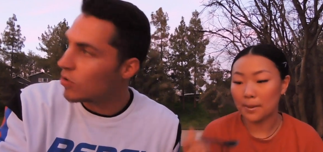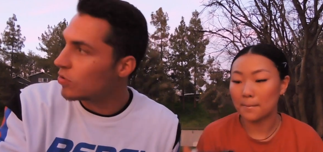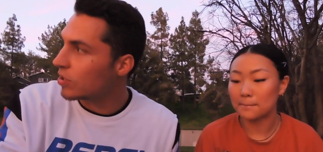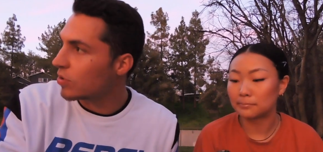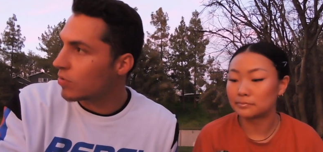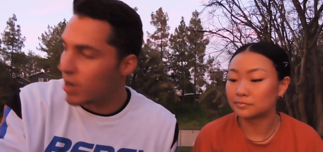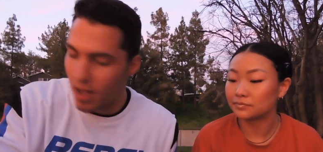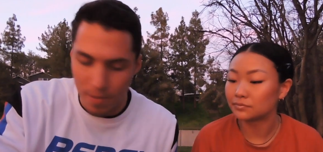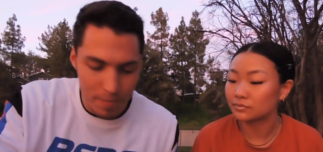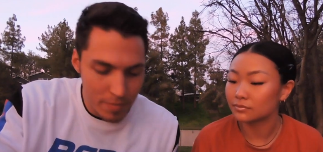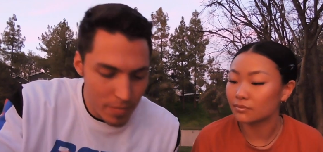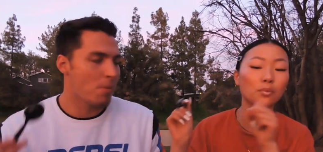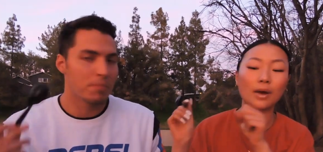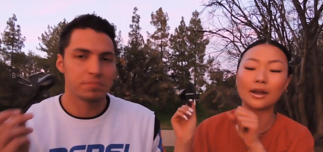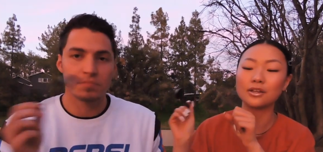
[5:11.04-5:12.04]
Speaker 1: Holy crap.
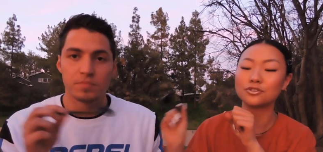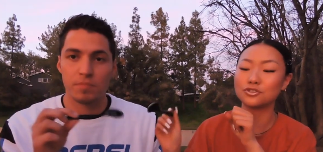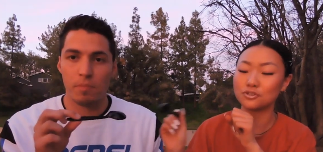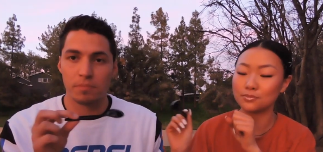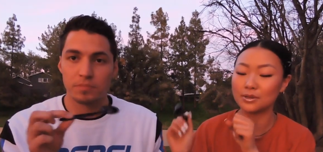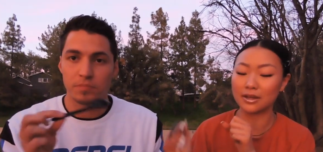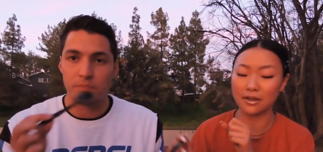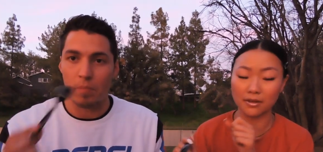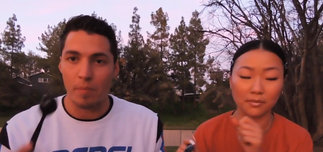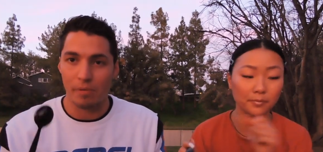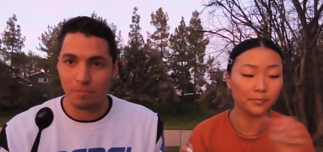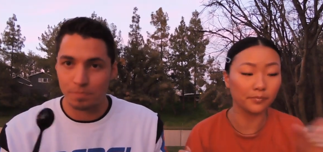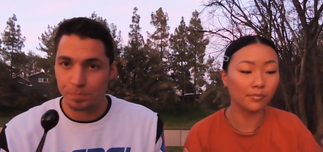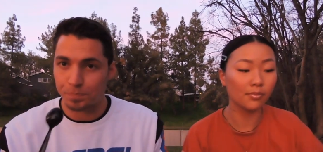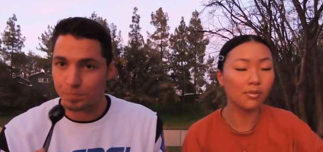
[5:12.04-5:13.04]
Speaker 2: Why did you
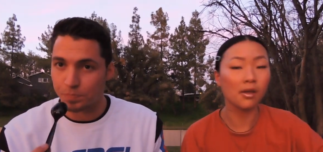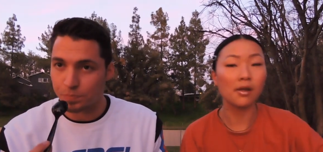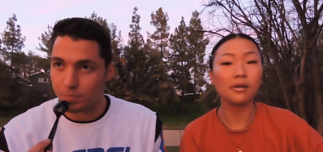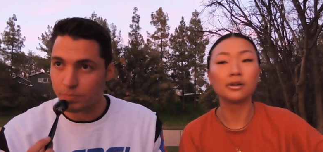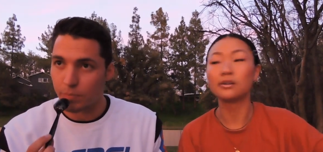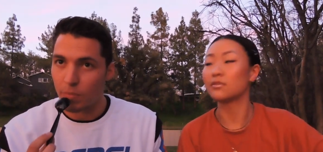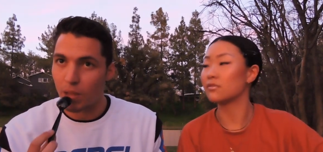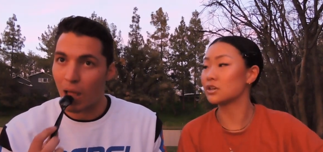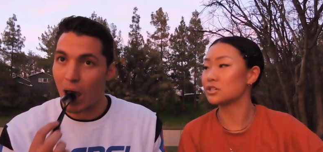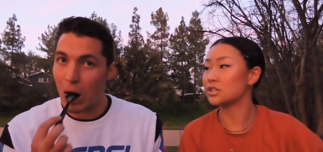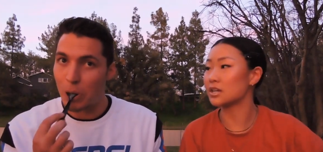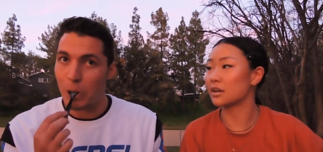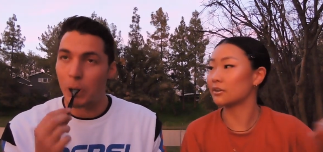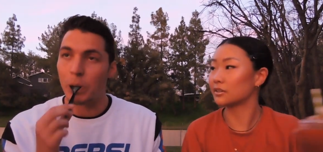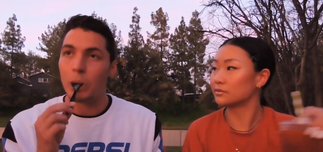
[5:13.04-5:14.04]
become
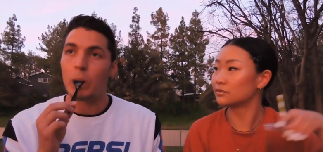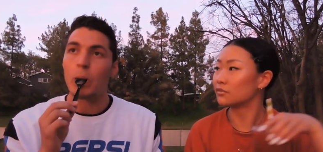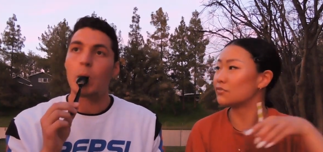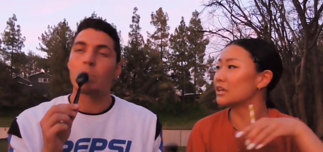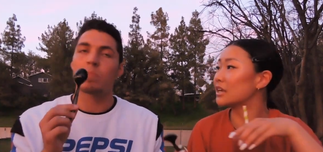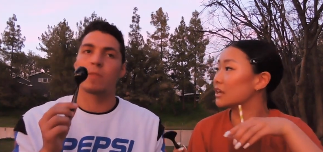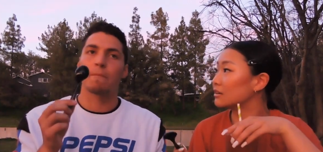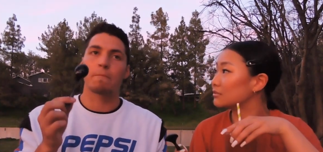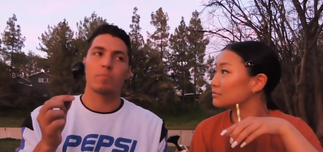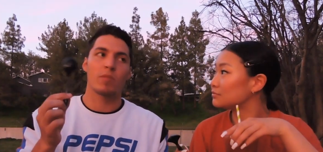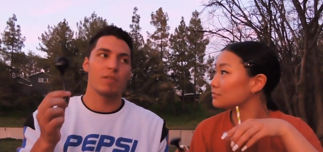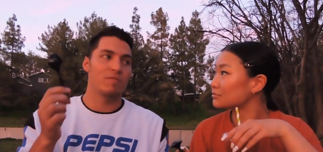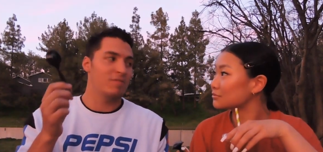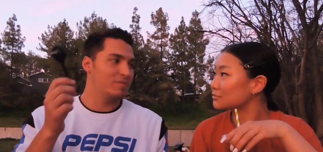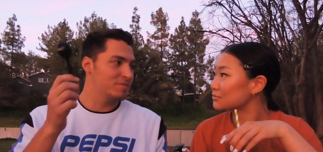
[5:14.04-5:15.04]
vegetarian? Vegan.
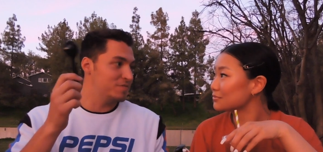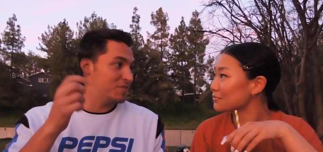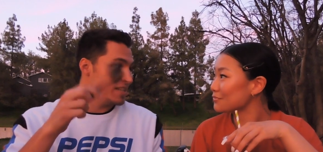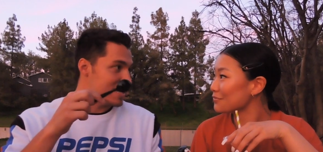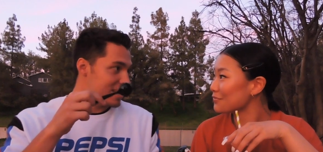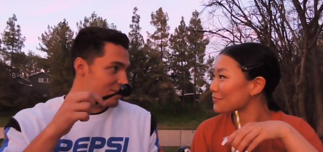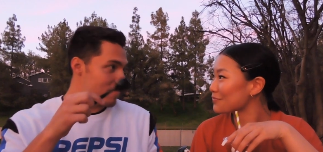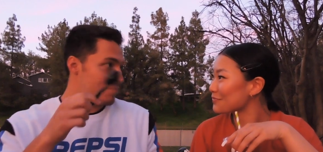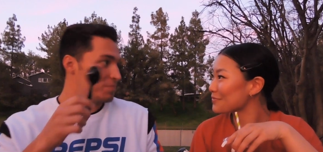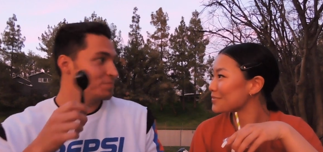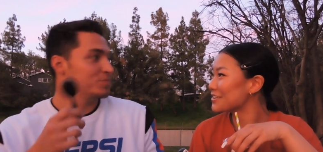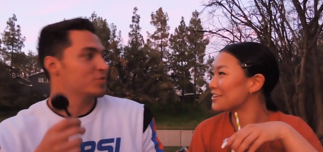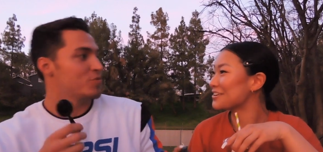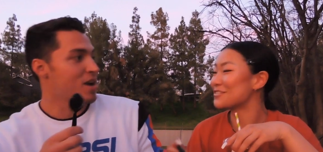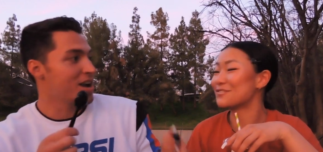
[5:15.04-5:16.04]
Speaker 1: Vegan.
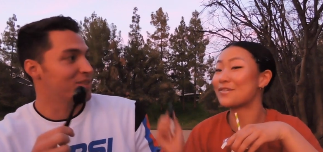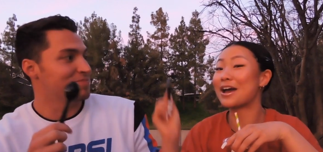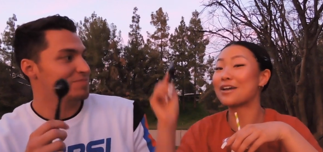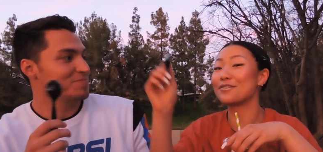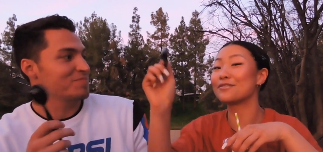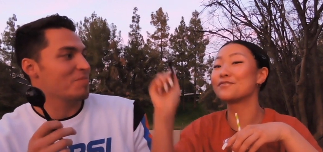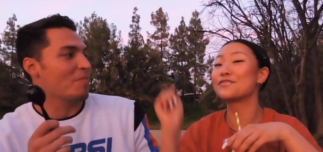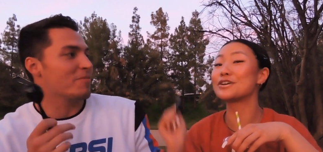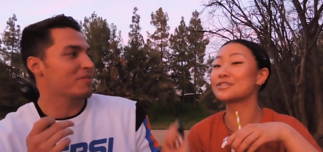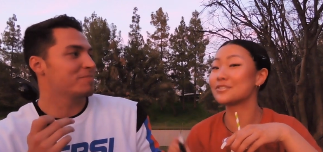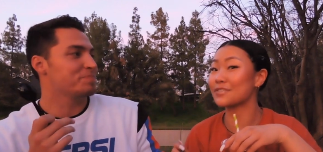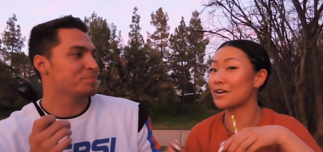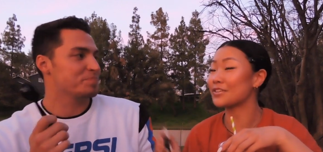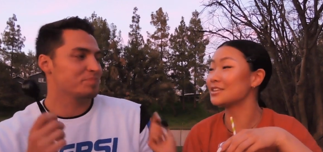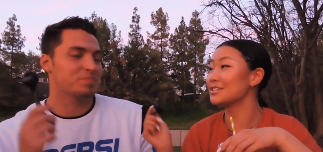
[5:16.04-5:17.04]
Right.
Speaker 2: Right.
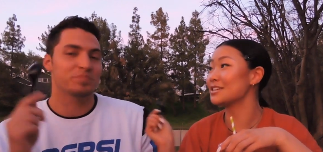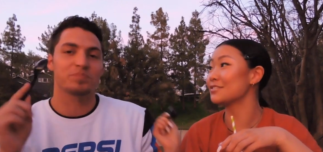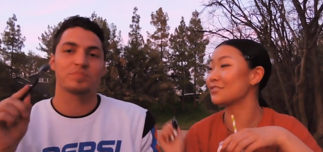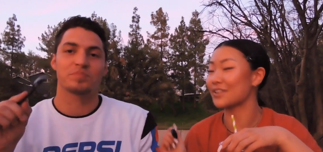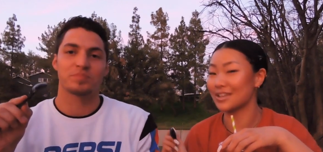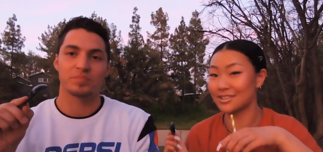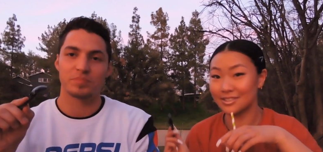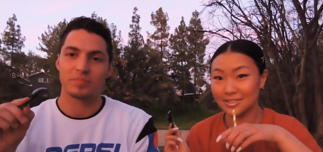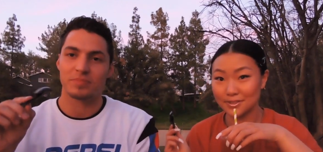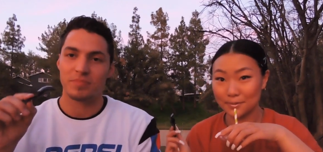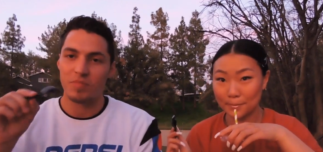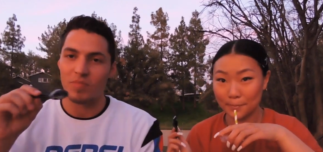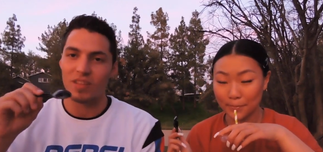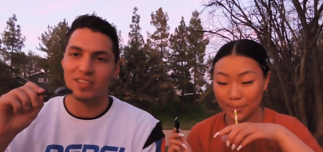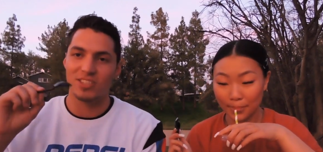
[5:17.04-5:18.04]
First of all, the difference.
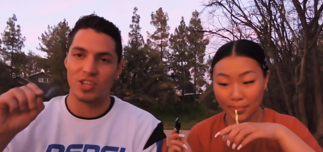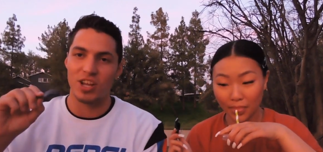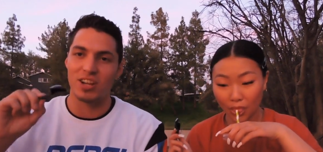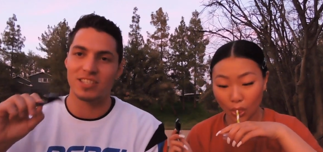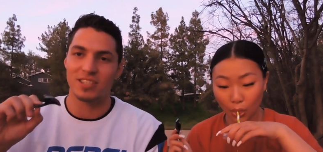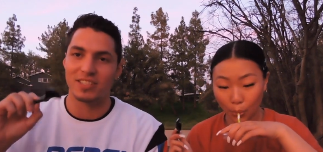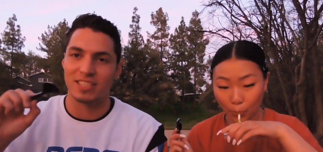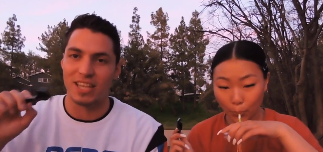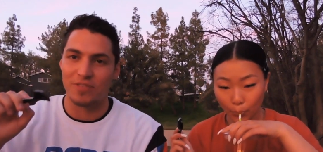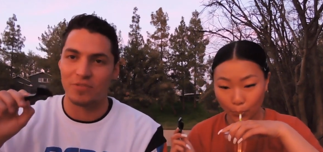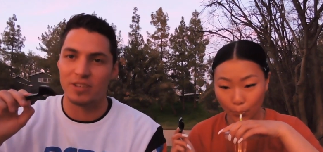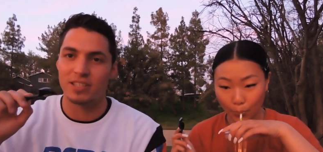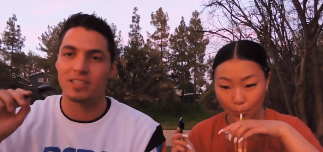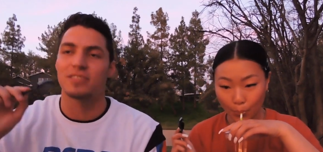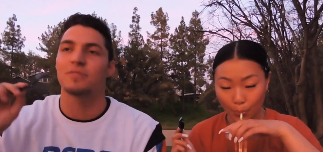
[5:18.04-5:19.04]
Speaker 1: So there is a
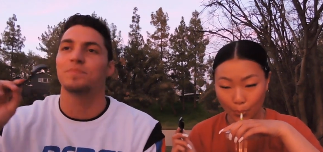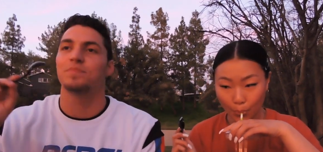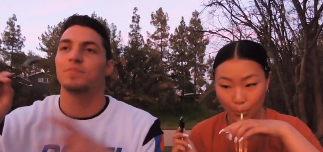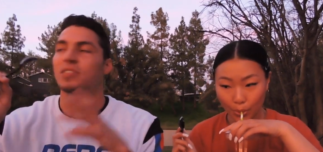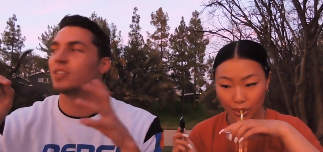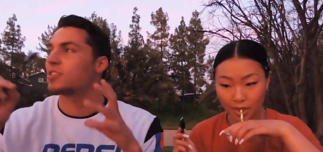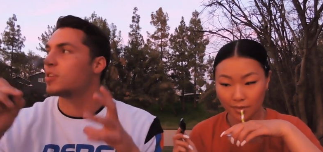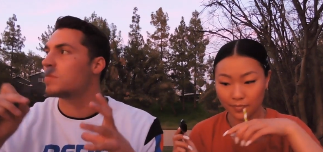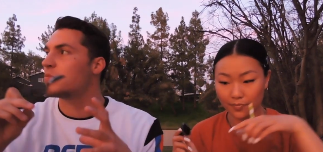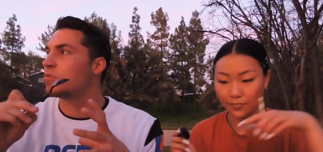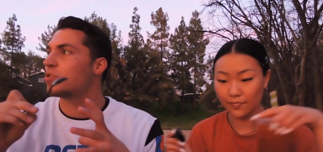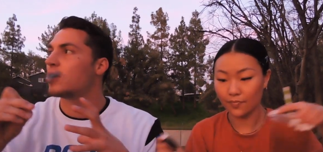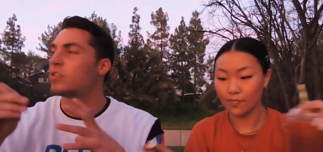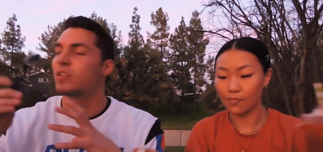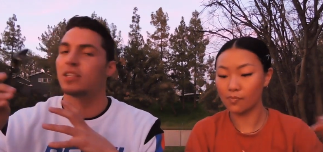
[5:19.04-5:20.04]
difference there's some
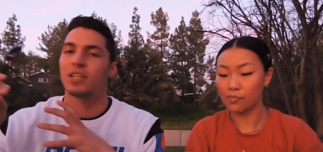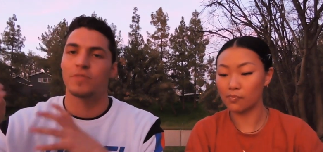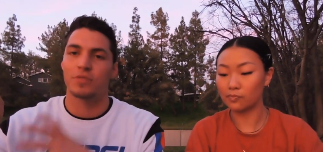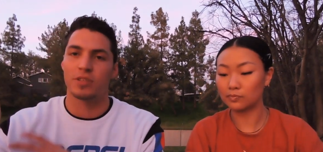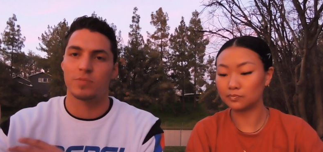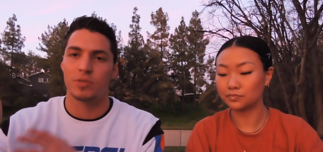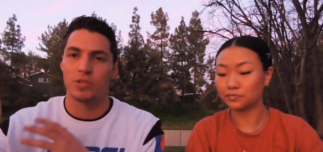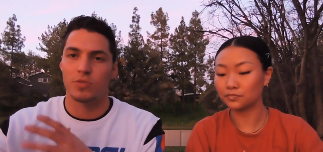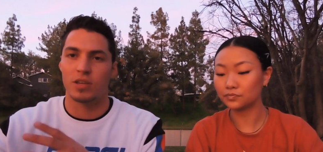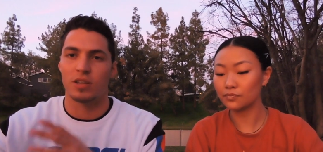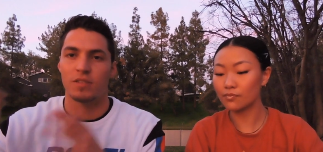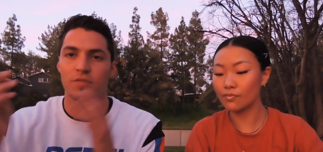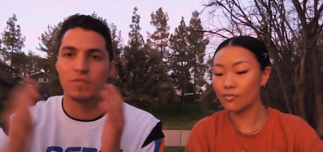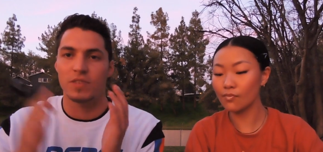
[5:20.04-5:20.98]
people who don't know the difference between